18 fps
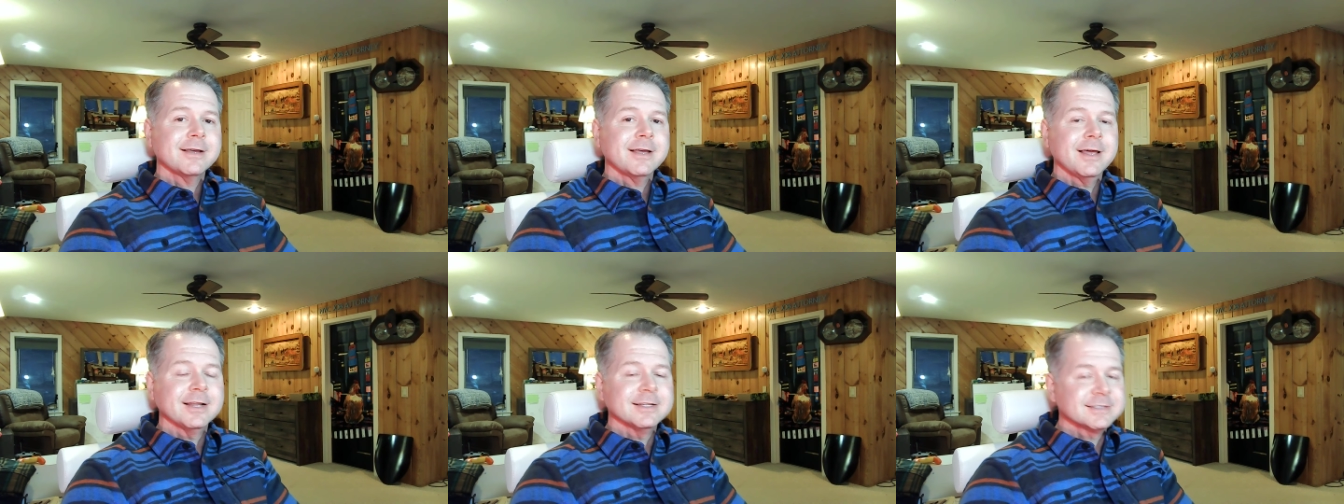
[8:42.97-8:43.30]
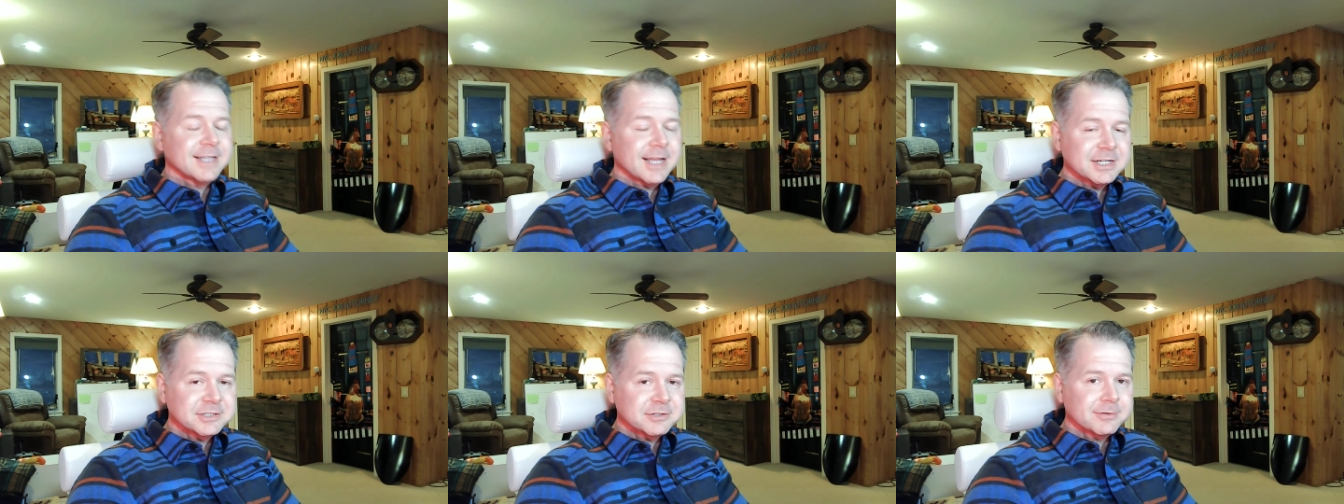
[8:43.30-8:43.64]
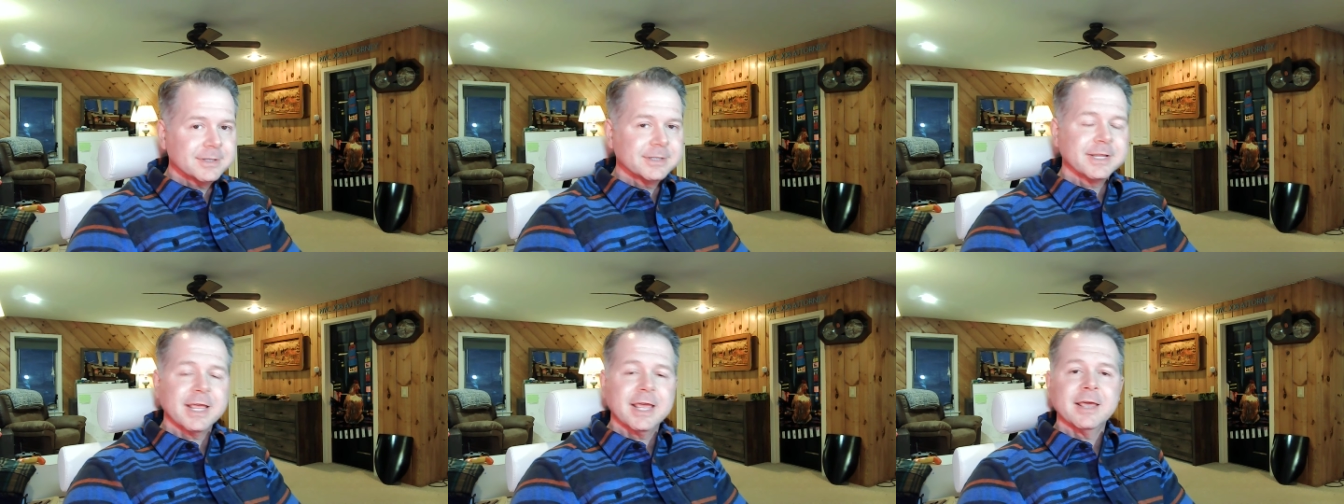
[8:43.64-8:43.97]
and it's attached your
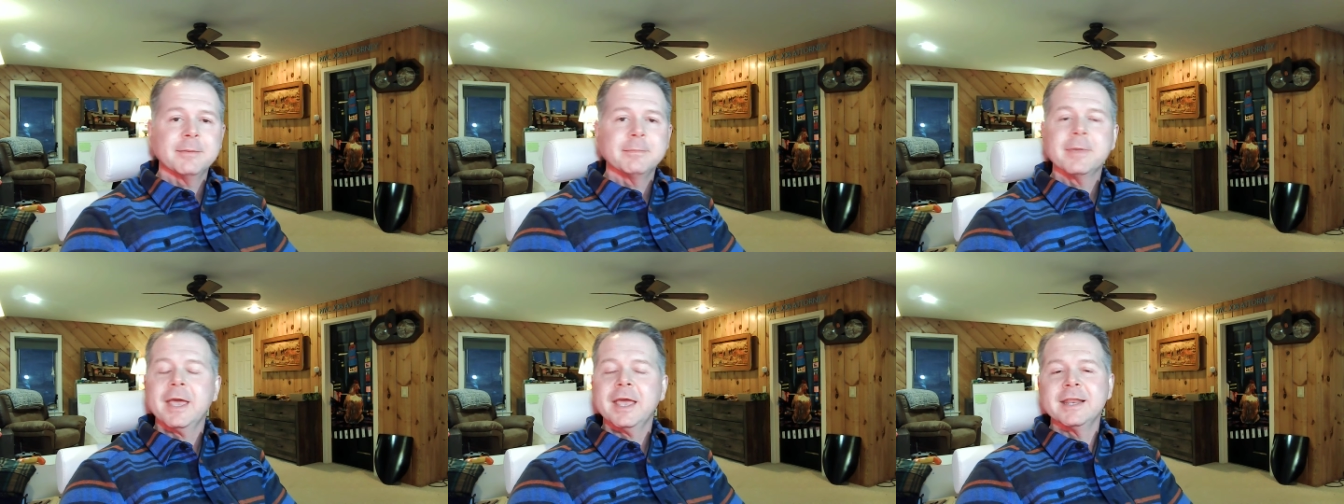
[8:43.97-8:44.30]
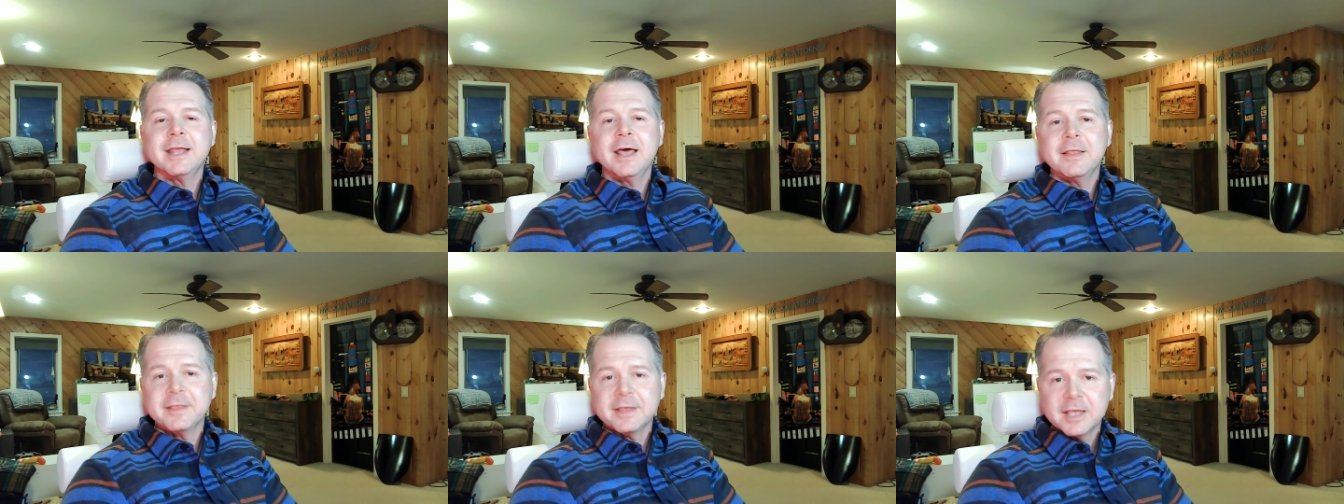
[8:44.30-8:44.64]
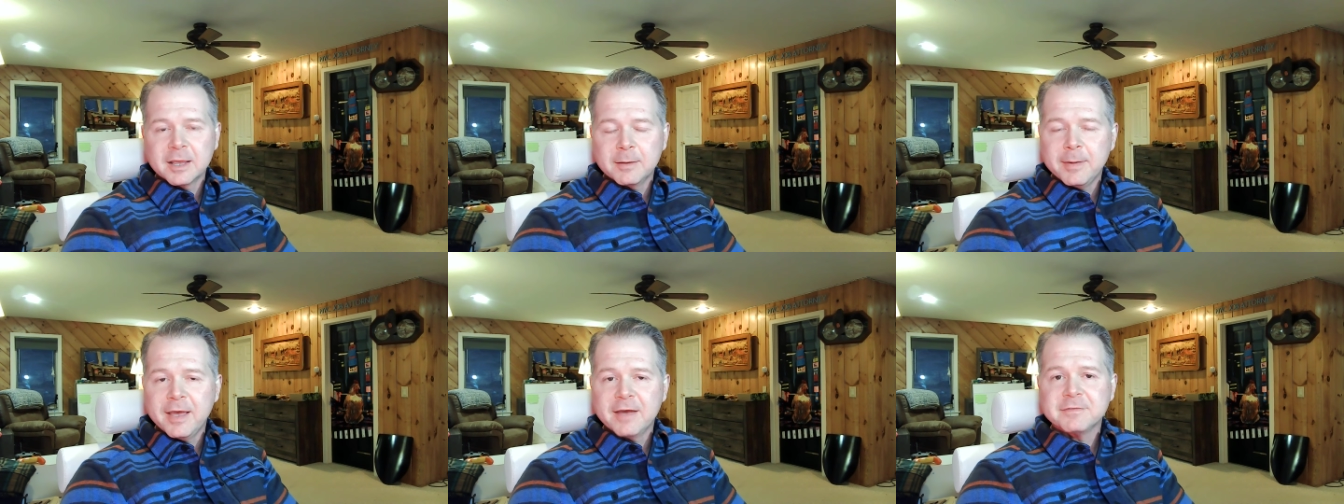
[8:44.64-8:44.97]
real name, and now they can
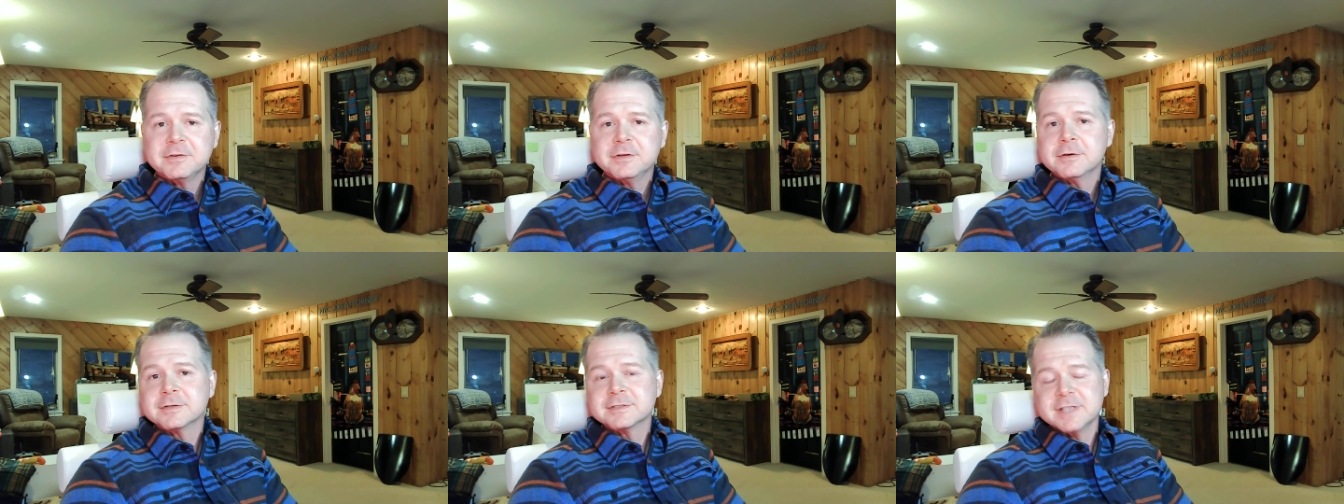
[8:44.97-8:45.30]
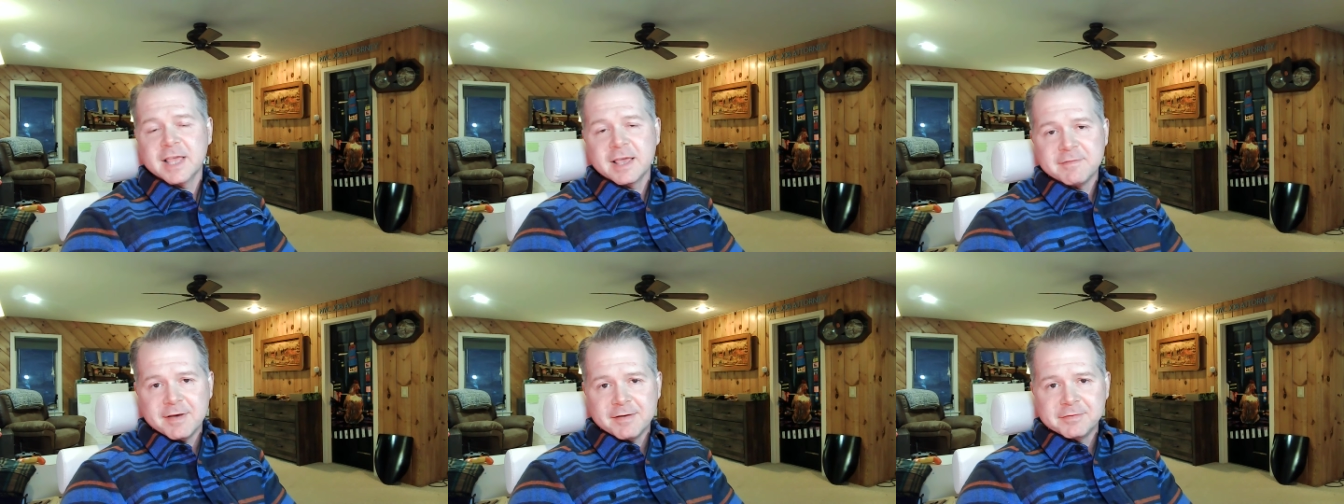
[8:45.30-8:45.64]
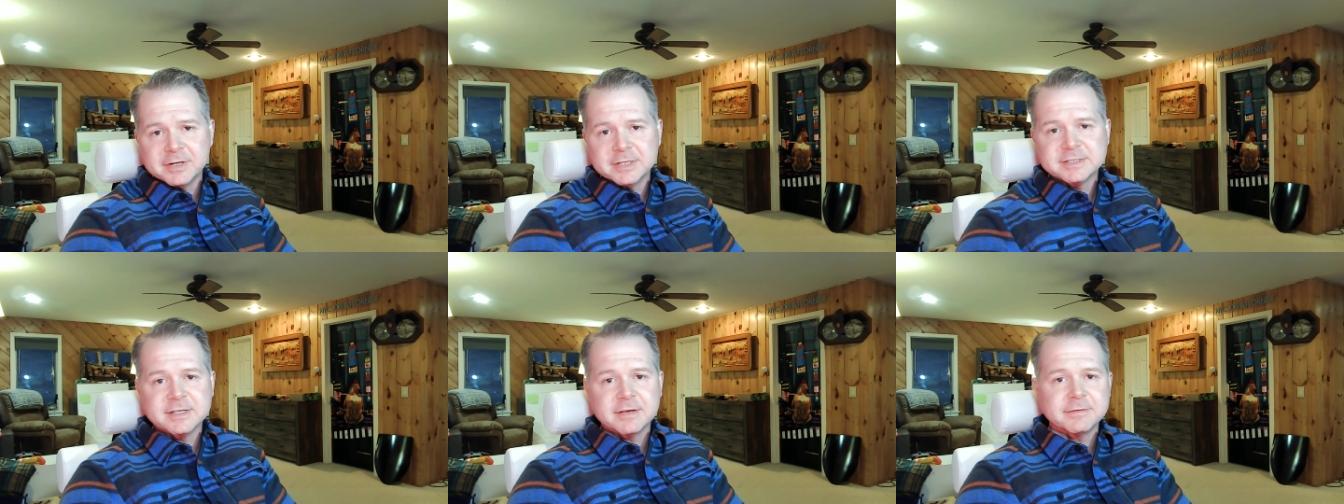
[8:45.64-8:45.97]
come after you because they have
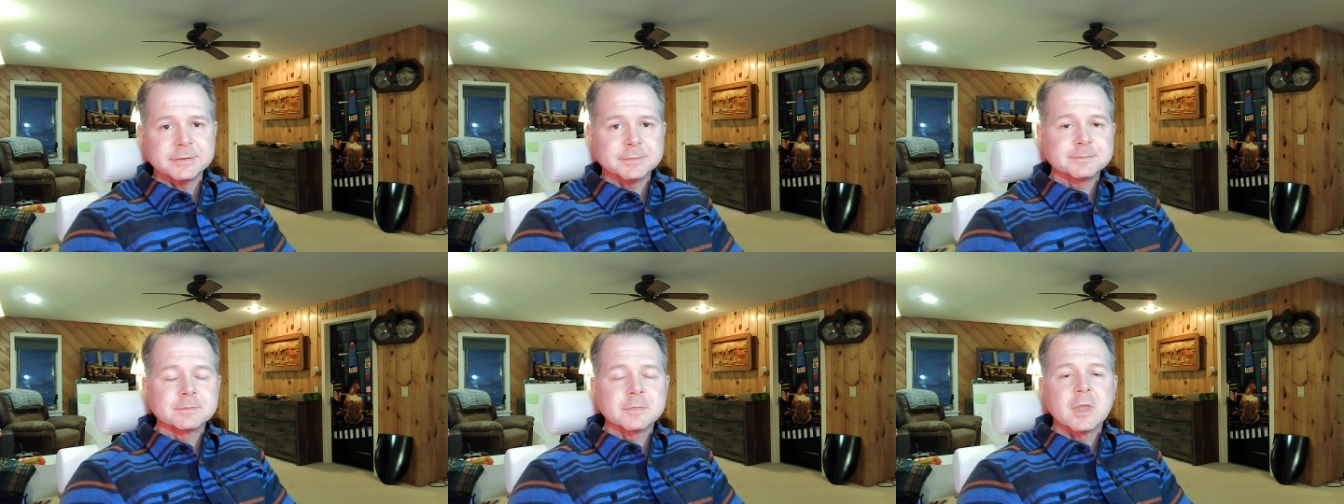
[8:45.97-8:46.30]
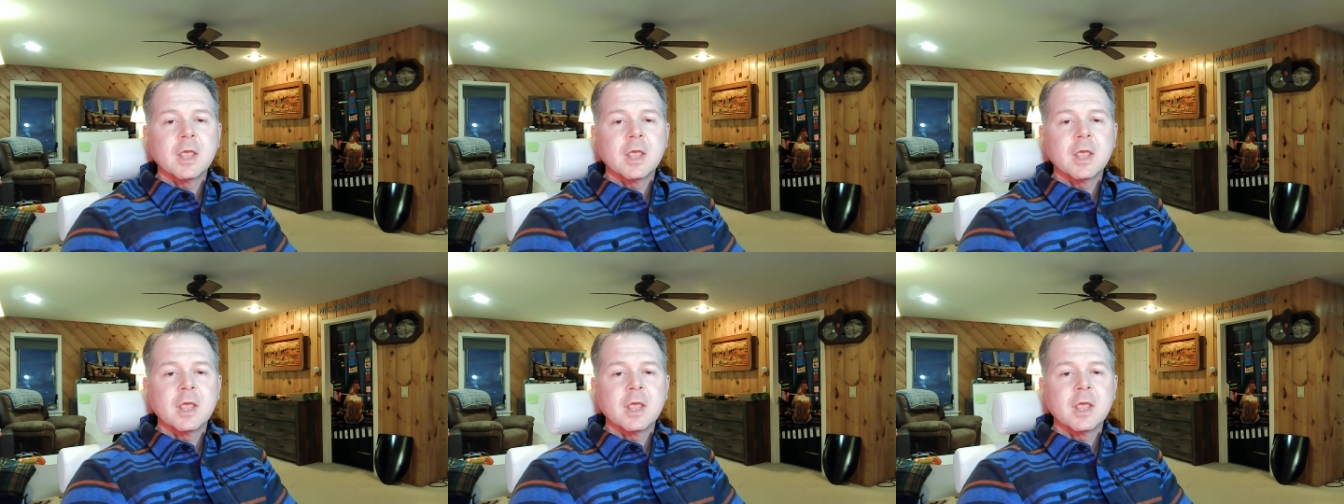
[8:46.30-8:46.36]
evidence of it.